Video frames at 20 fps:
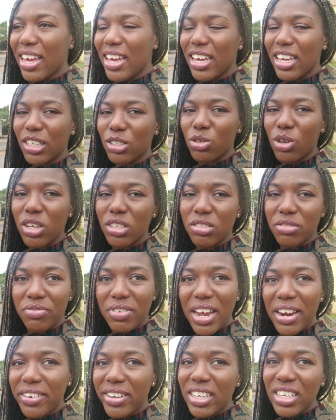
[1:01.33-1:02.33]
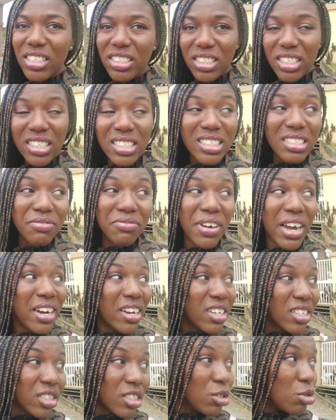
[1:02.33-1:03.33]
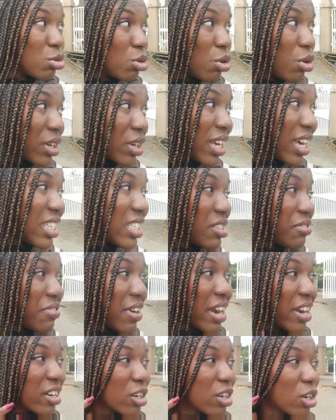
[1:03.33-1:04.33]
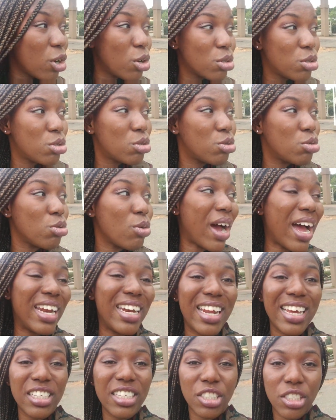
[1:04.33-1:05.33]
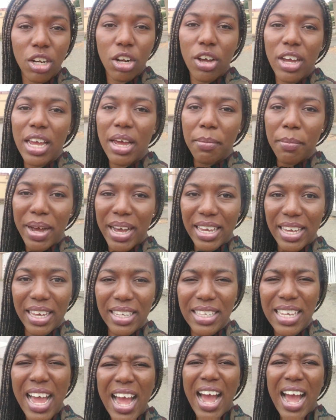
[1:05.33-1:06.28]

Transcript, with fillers: It was very easy. It is very easy to locate. It is very close to Aleshiloye market.